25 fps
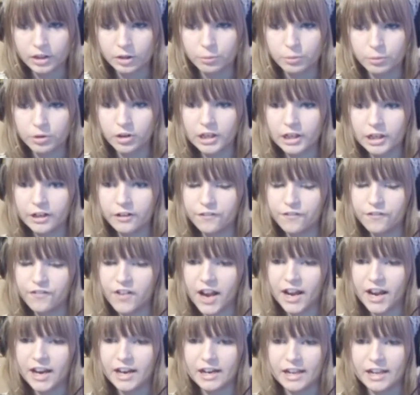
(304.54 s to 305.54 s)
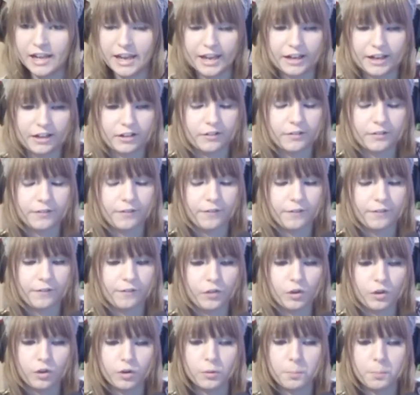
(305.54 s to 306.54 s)
We got a little violin
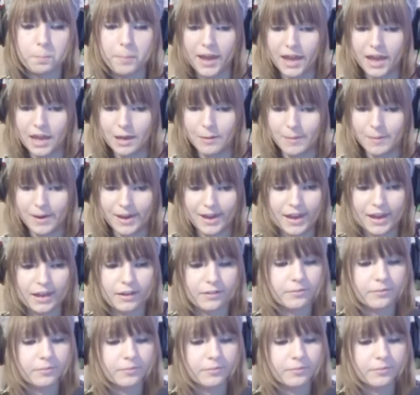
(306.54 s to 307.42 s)
for baby.